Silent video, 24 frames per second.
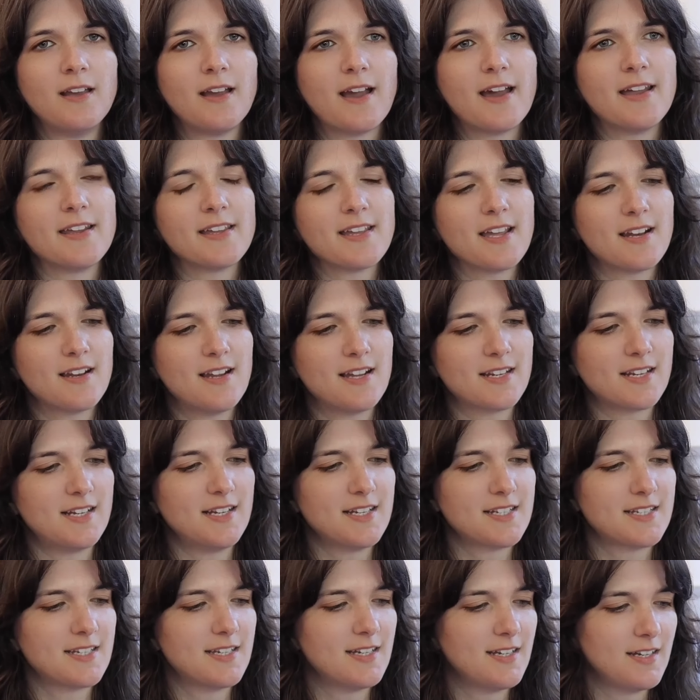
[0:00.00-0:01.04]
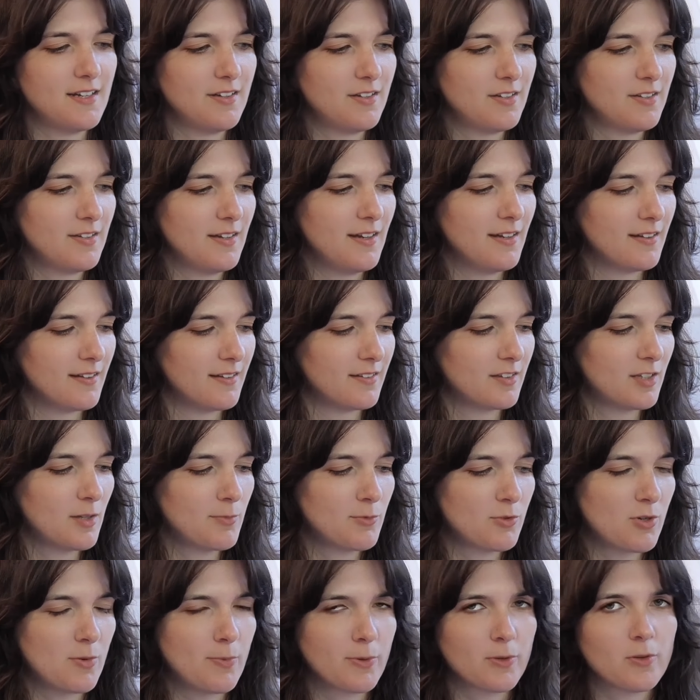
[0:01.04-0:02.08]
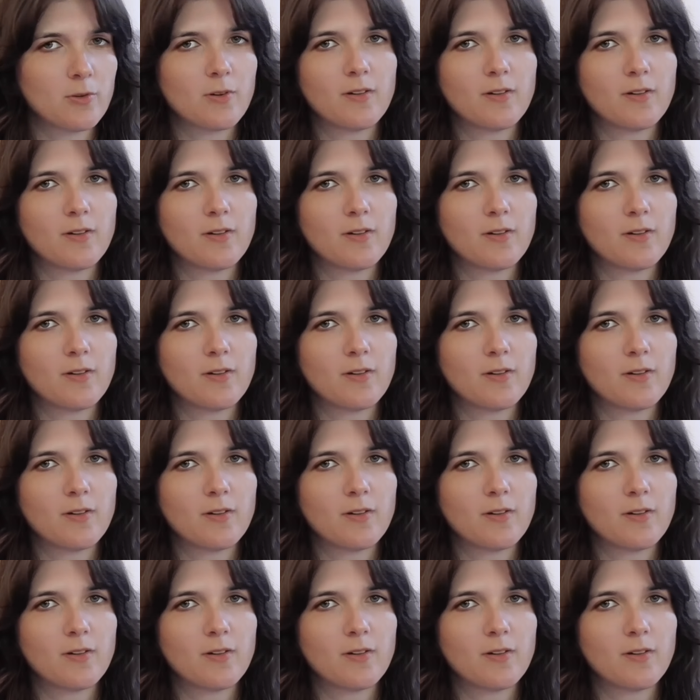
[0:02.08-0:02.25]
And again, like I said, it's a subtropical